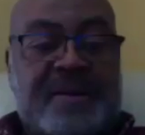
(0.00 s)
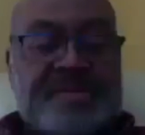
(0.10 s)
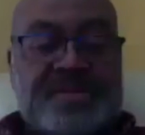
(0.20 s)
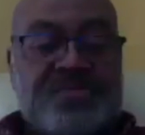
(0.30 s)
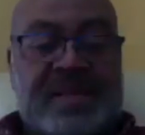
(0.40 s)
I
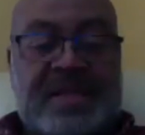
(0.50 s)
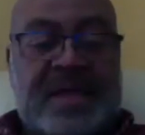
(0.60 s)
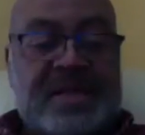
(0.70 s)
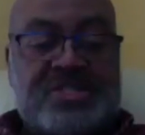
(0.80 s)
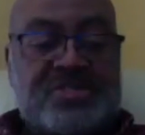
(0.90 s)
think right
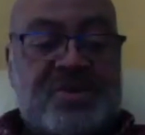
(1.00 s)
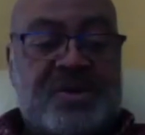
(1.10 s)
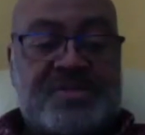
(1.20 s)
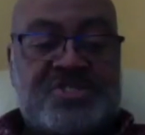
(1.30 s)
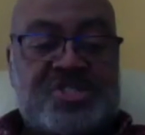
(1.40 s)
now she's
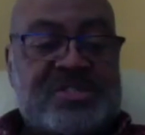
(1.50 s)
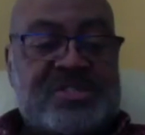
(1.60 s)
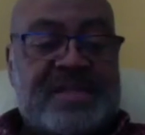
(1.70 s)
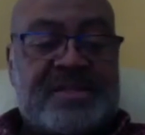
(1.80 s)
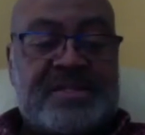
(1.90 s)

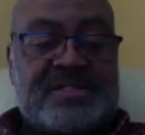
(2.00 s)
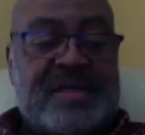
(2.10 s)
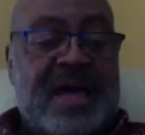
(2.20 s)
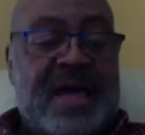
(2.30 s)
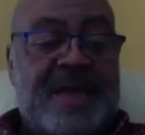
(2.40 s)
at the
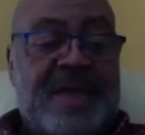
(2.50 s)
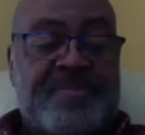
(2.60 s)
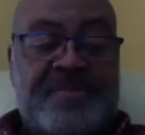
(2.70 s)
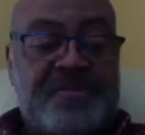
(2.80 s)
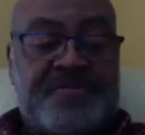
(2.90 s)
top of
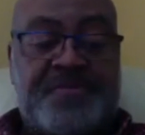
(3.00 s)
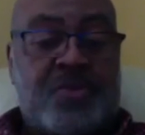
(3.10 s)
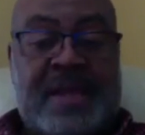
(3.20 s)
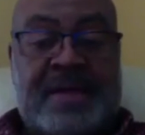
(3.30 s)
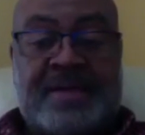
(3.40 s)
her
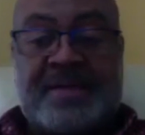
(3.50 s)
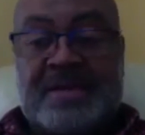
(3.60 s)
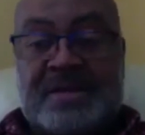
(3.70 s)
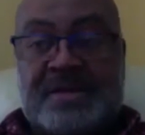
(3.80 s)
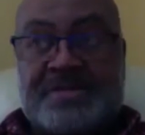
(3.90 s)
form right
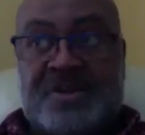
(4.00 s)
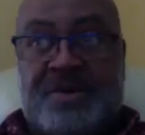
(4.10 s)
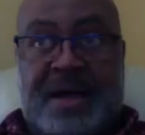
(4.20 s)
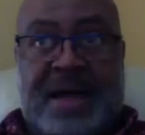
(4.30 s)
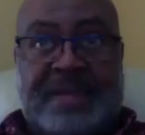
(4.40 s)
now.
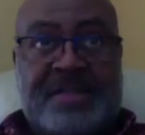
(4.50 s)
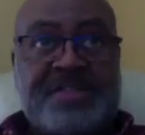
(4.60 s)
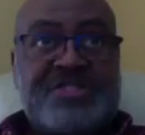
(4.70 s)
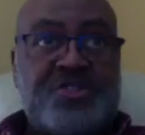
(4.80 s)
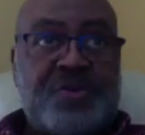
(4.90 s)
So I
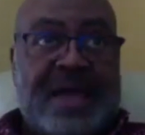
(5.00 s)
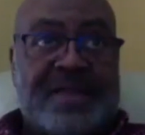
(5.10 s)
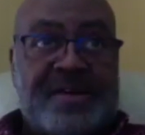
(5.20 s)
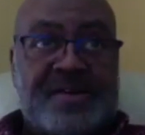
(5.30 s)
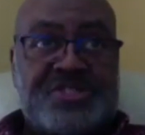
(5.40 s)
listen to a
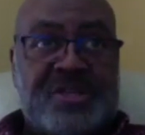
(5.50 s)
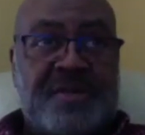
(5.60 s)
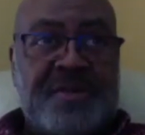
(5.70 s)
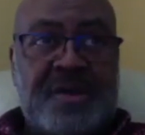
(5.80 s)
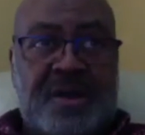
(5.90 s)
lot of her
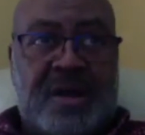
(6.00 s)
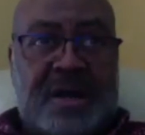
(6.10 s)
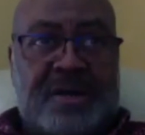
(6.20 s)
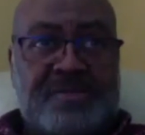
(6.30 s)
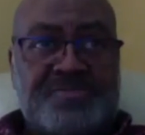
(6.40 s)
stuff.
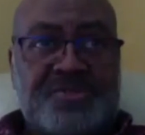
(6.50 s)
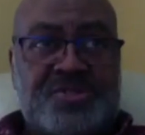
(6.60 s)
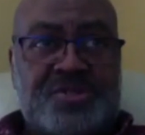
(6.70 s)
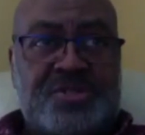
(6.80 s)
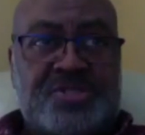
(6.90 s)

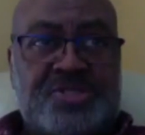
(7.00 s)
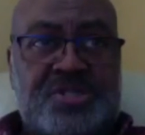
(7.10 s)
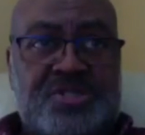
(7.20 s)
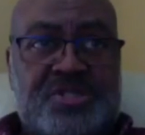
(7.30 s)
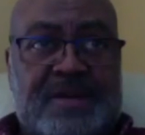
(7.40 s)

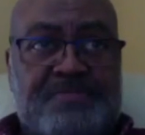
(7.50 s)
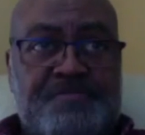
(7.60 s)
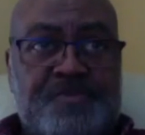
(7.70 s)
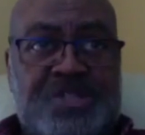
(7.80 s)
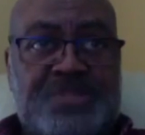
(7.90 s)
She's
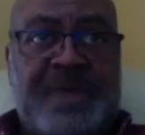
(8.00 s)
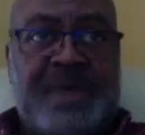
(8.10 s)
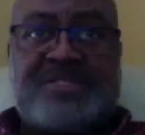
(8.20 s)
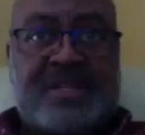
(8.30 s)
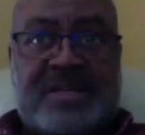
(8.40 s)

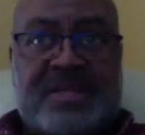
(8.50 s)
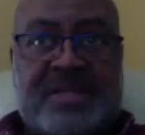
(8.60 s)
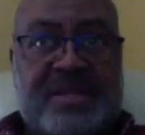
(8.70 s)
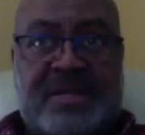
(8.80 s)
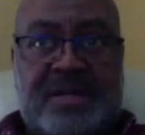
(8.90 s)

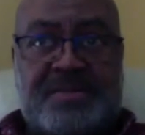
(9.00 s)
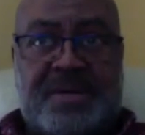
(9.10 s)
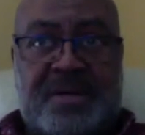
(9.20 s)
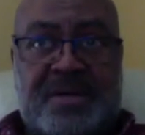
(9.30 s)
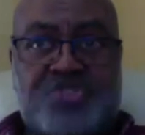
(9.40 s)
basically
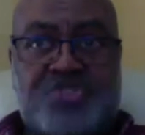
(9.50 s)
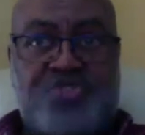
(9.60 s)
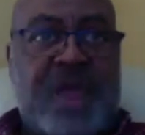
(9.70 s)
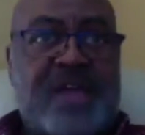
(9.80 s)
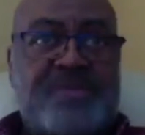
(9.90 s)
a
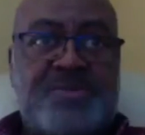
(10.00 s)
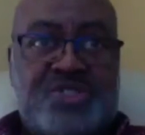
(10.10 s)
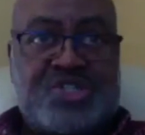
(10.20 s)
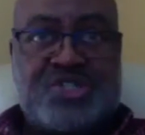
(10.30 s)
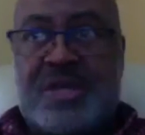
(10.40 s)
trained
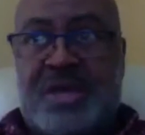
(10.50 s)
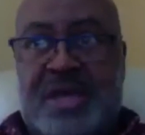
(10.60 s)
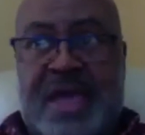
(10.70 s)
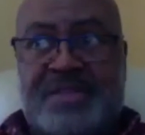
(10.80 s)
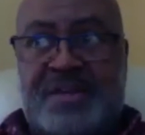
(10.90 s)
musician,
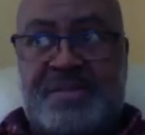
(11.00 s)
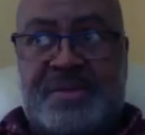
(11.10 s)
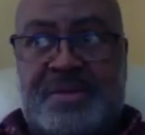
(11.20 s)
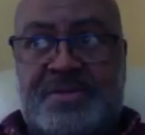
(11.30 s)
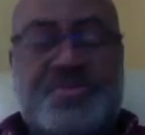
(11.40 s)
and
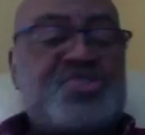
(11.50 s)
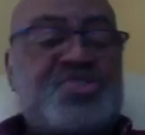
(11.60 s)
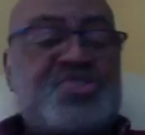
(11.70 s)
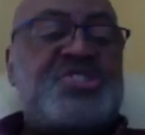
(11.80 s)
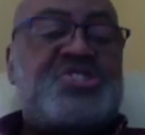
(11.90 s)
the
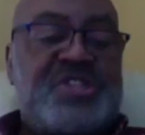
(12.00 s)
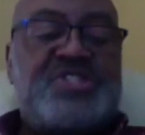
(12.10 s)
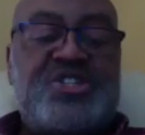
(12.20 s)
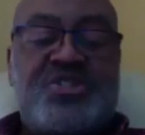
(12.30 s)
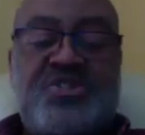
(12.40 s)
musicians
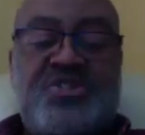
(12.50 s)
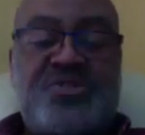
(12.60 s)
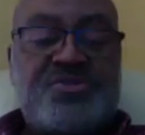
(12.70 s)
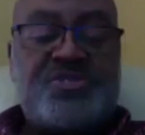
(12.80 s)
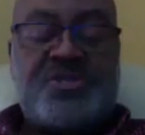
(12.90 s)
that she
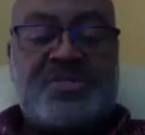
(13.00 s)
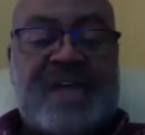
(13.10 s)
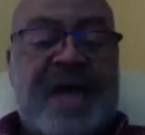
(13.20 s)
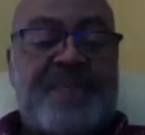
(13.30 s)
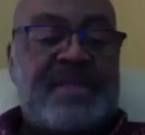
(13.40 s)
used,
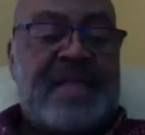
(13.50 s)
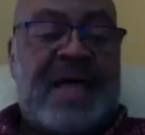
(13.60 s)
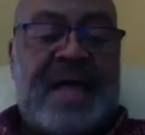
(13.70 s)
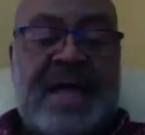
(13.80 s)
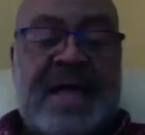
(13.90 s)
top of the
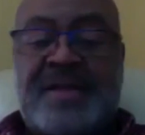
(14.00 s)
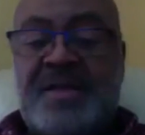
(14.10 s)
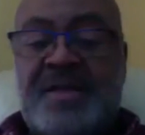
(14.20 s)
line.